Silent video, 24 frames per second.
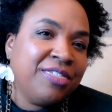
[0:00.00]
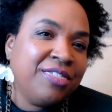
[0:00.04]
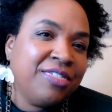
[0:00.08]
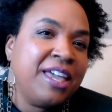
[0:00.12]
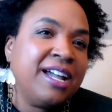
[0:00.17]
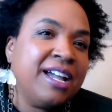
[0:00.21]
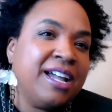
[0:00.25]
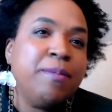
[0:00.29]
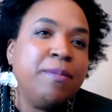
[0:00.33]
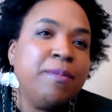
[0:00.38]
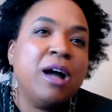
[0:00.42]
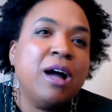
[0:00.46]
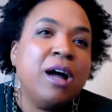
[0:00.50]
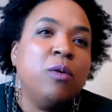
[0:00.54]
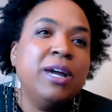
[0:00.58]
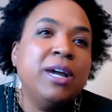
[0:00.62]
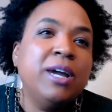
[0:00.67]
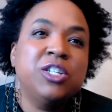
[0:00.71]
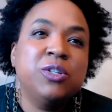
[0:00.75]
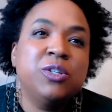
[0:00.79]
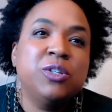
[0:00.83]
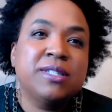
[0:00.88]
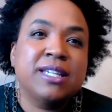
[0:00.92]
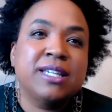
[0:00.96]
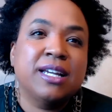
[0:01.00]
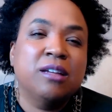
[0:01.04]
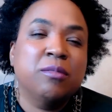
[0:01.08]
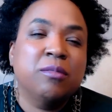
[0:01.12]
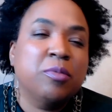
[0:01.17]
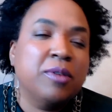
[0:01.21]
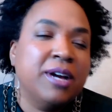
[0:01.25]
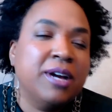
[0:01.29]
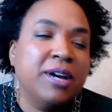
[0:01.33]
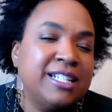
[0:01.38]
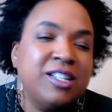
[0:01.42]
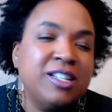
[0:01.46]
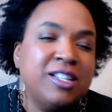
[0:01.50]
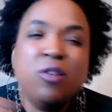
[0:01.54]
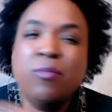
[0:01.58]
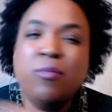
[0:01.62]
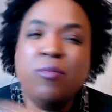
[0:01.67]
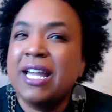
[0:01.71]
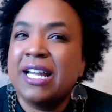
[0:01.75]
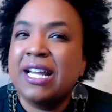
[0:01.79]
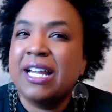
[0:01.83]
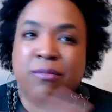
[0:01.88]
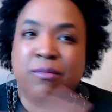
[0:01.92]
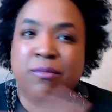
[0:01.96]
Think about ways you celebrate. Don't
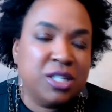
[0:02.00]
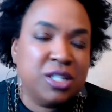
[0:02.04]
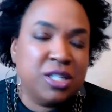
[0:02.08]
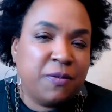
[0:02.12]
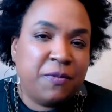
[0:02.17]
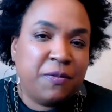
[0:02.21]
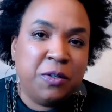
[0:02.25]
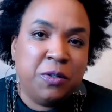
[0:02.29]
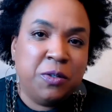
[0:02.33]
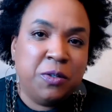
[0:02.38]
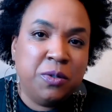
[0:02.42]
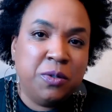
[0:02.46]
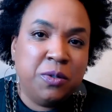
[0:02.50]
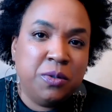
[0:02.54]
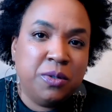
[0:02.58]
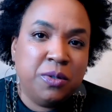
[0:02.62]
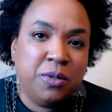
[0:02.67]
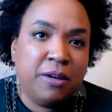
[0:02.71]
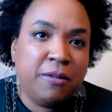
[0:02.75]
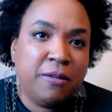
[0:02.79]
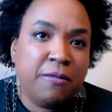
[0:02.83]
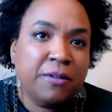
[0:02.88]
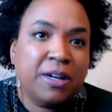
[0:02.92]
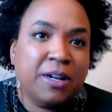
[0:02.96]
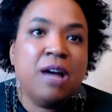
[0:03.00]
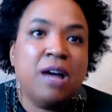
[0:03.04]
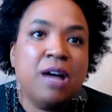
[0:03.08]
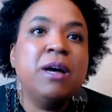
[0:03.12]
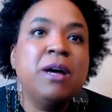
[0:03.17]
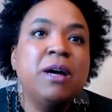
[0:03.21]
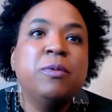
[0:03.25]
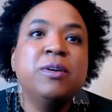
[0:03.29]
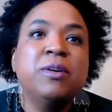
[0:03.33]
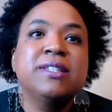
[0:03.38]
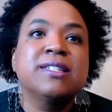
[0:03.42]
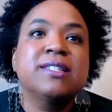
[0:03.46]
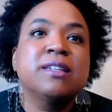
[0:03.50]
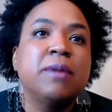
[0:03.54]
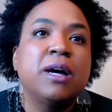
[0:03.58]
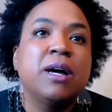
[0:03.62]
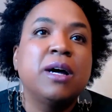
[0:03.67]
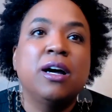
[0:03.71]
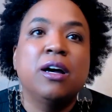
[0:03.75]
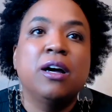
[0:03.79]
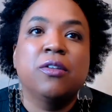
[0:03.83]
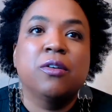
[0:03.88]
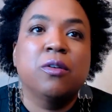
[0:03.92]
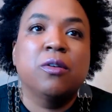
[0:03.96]
make them just food. Come up with some
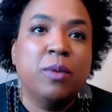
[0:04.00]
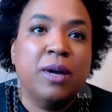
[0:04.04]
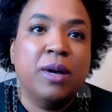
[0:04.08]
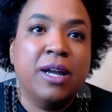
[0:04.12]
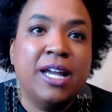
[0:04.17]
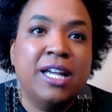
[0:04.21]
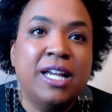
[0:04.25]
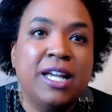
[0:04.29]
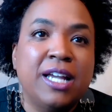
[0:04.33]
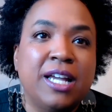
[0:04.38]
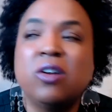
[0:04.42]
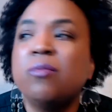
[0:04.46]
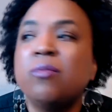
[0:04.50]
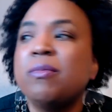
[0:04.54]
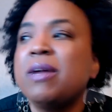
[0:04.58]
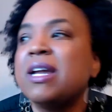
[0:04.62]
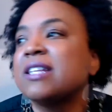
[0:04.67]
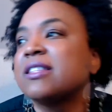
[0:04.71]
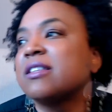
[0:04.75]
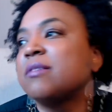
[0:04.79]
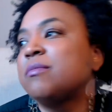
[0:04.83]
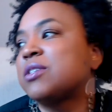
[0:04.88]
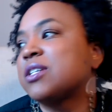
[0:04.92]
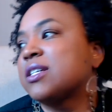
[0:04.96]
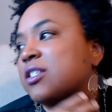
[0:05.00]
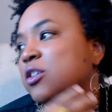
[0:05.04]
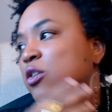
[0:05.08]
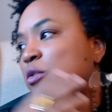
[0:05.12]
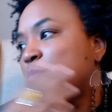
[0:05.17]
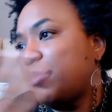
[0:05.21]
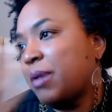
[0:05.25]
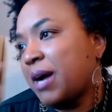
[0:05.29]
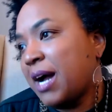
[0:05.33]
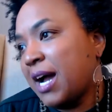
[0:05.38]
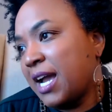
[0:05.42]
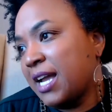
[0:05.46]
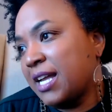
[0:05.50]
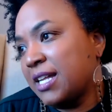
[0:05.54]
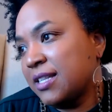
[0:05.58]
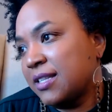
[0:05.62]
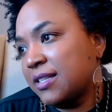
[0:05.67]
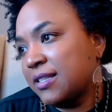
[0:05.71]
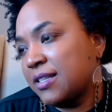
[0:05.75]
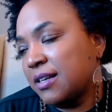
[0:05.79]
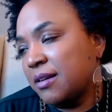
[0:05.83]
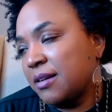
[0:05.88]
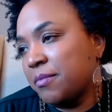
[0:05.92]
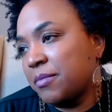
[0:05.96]
other ways. Don't make them just you buying
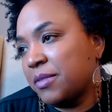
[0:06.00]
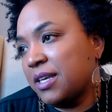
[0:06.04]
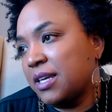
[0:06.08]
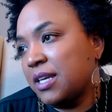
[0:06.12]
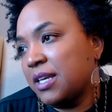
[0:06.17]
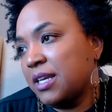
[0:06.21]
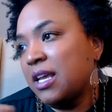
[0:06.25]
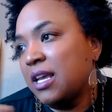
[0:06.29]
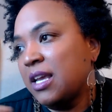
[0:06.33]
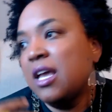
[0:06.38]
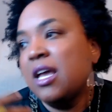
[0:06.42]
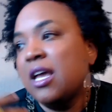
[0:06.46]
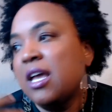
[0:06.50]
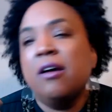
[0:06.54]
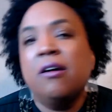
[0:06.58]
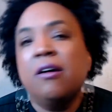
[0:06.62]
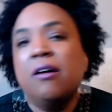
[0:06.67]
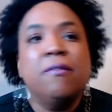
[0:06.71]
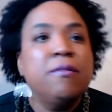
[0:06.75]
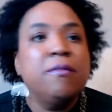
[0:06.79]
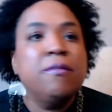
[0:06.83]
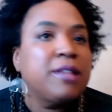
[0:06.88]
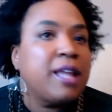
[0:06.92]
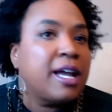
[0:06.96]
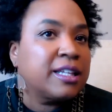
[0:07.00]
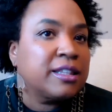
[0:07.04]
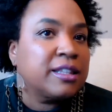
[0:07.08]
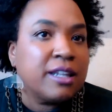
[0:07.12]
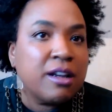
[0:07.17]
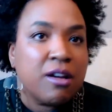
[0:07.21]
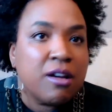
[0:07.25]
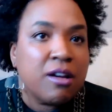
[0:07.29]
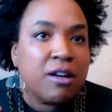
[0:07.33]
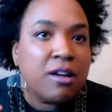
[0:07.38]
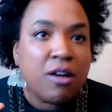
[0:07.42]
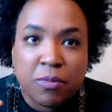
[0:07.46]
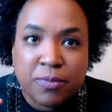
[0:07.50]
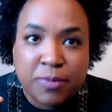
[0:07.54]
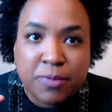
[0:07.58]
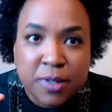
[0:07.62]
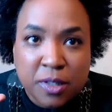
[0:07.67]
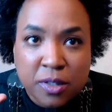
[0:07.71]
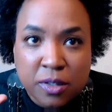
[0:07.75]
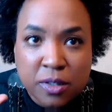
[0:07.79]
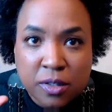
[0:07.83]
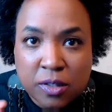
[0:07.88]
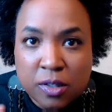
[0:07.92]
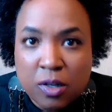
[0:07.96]
something. Like, there are
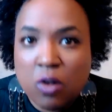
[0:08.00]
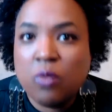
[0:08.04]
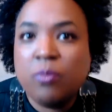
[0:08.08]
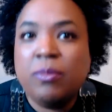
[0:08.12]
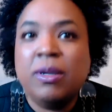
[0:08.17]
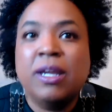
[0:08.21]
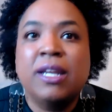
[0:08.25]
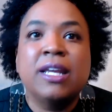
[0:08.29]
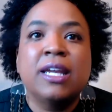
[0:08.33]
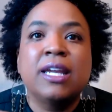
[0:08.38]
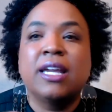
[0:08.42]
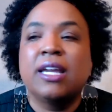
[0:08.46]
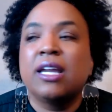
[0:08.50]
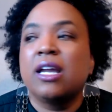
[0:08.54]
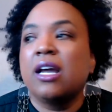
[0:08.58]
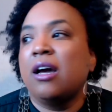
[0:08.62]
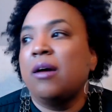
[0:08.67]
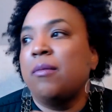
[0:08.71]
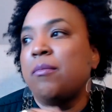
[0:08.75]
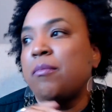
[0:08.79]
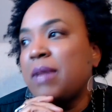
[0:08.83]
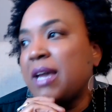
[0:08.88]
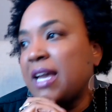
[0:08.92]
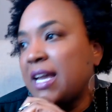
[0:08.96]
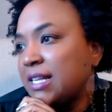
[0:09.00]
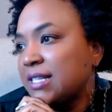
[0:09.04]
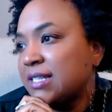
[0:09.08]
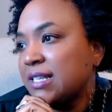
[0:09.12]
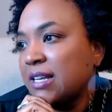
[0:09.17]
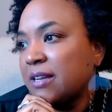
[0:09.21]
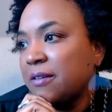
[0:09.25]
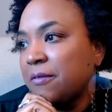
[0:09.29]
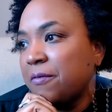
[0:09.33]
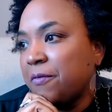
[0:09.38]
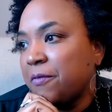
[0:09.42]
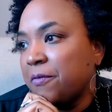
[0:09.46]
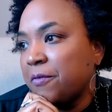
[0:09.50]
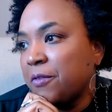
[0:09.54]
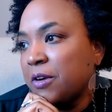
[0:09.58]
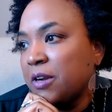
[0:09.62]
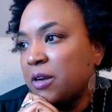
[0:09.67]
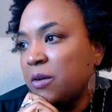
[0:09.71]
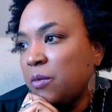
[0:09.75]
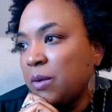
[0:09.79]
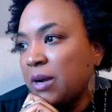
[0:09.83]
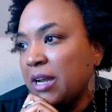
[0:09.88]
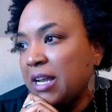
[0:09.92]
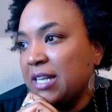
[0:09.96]
so many amazing free
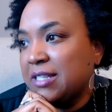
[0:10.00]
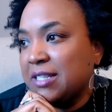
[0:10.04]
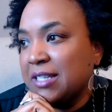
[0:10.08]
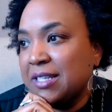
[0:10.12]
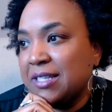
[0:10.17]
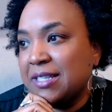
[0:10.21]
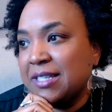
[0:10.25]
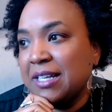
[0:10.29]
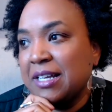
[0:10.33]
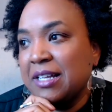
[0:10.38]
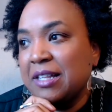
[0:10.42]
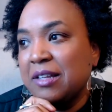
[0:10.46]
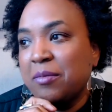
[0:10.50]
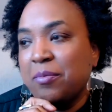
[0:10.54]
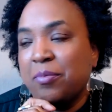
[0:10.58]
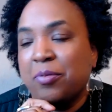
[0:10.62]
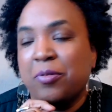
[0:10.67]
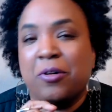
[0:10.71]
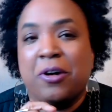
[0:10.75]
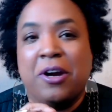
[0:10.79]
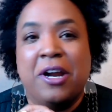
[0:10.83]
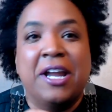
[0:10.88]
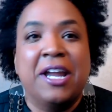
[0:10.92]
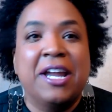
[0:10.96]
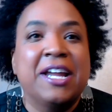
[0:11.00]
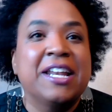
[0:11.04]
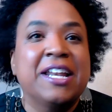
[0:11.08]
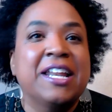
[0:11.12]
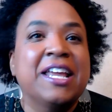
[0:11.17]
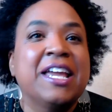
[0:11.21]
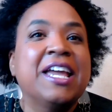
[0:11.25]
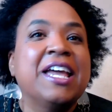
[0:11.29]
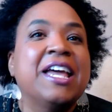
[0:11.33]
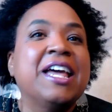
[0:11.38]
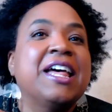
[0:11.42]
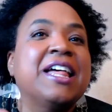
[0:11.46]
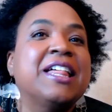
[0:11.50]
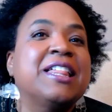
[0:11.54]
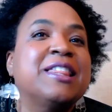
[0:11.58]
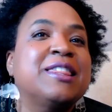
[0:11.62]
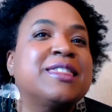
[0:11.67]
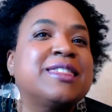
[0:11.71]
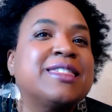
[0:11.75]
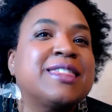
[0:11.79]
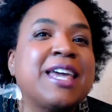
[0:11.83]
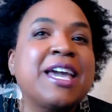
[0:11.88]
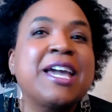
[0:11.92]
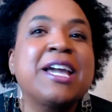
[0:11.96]
ways to celebrate.
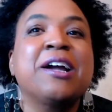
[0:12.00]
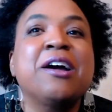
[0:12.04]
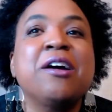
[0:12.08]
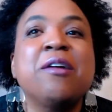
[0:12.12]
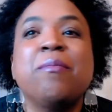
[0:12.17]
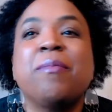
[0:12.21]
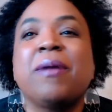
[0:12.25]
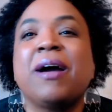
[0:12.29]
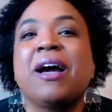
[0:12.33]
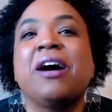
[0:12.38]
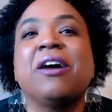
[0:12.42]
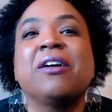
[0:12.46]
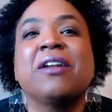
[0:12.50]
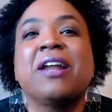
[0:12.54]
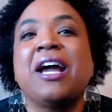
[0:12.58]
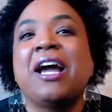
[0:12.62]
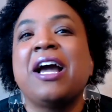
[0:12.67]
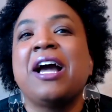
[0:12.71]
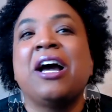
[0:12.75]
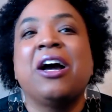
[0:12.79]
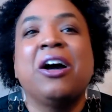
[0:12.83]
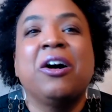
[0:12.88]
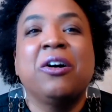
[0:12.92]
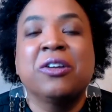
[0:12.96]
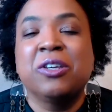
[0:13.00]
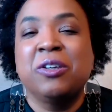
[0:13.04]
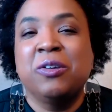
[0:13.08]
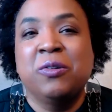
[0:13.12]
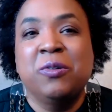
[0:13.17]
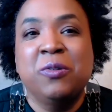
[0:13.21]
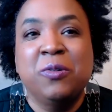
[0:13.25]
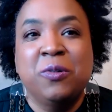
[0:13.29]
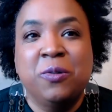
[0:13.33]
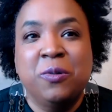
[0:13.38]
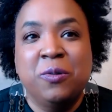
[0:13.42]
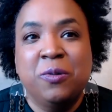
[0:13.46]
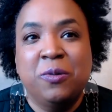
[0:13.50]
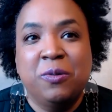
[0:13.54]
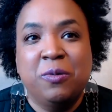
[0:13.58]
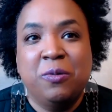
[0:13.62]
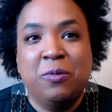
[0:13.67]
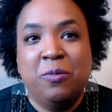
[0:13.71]
Think about how you